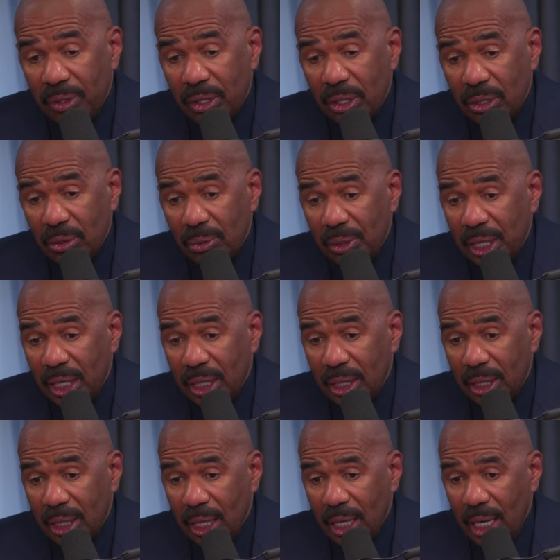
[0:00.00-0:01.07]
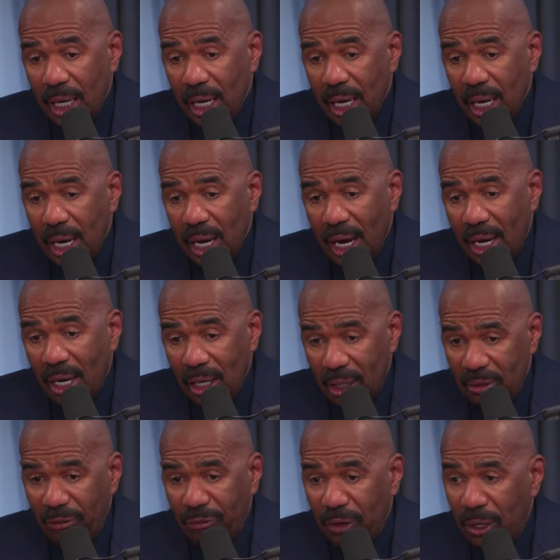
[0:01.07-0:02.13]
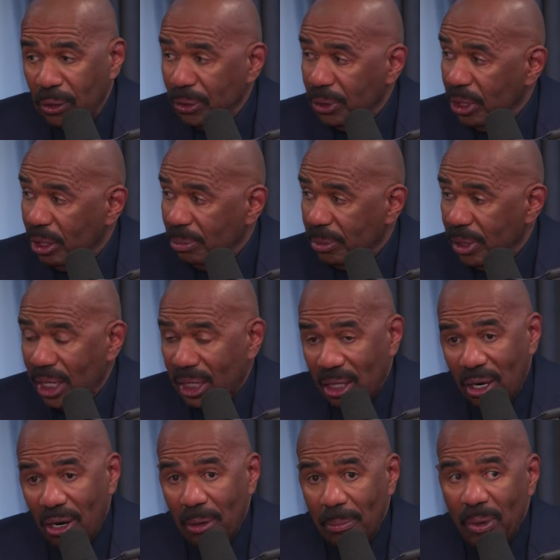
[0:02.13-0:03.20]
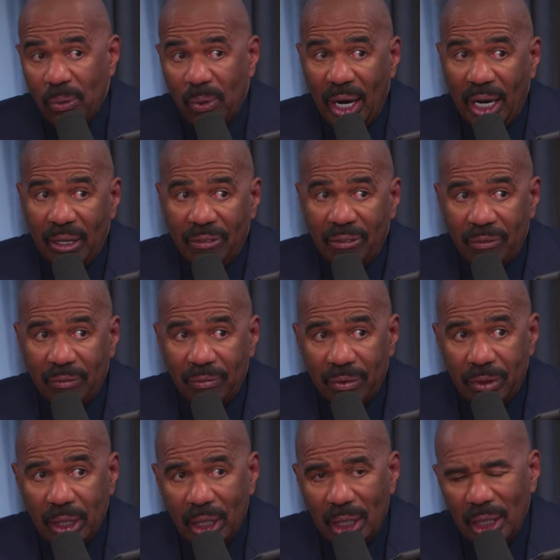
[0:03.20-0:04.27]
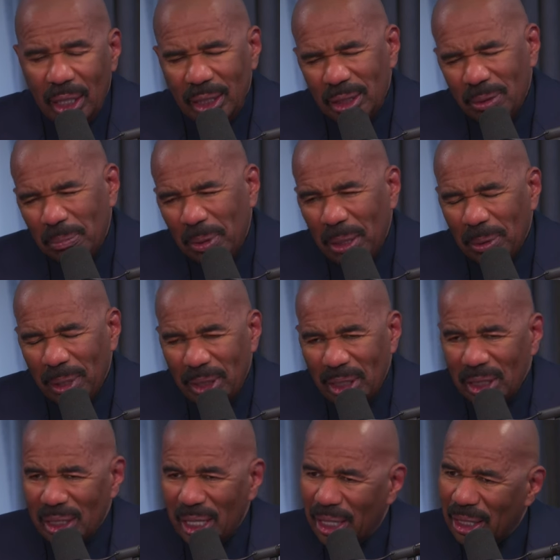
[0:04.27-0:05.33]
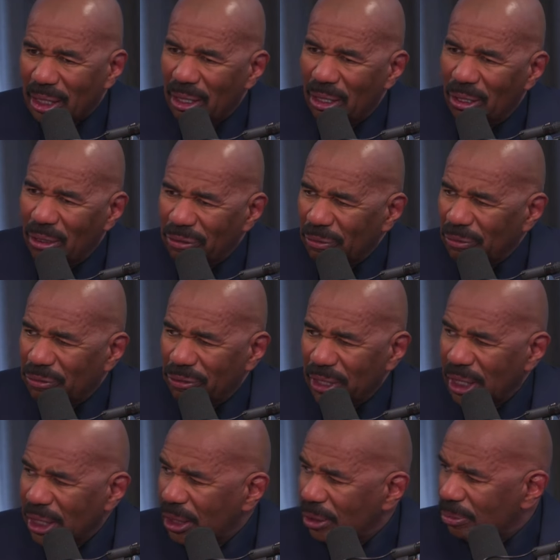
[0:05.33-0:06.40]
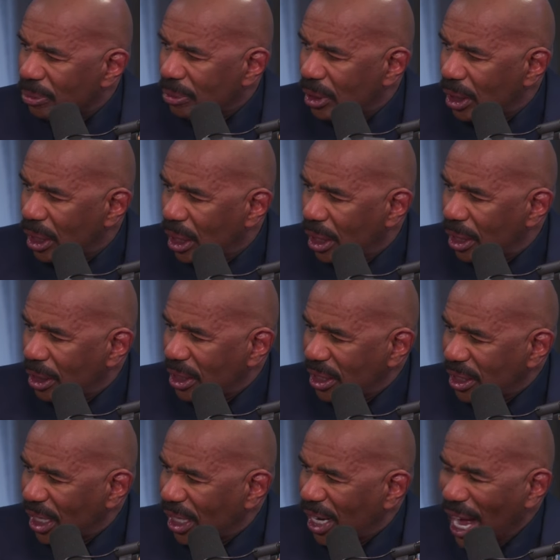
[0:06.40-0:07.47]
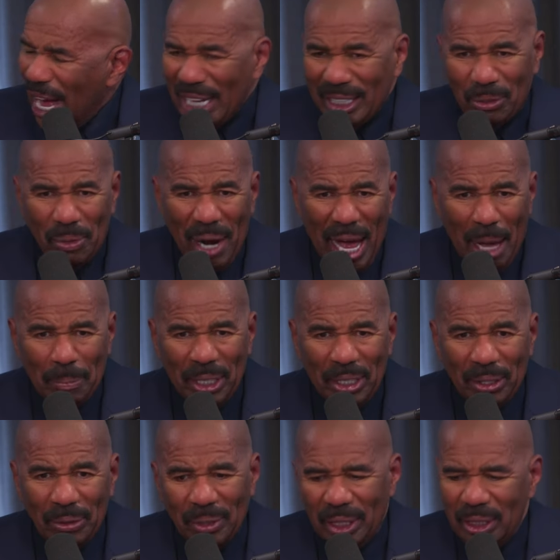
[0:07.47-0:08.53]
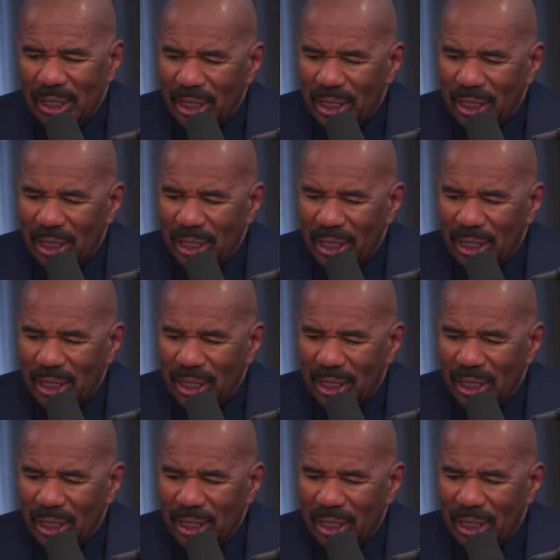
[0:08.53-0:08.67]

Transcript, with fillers: You it. And I hung the phone up. I called my wife. I said, Baby, I just got a call from Philly. She said, How's Robin doing?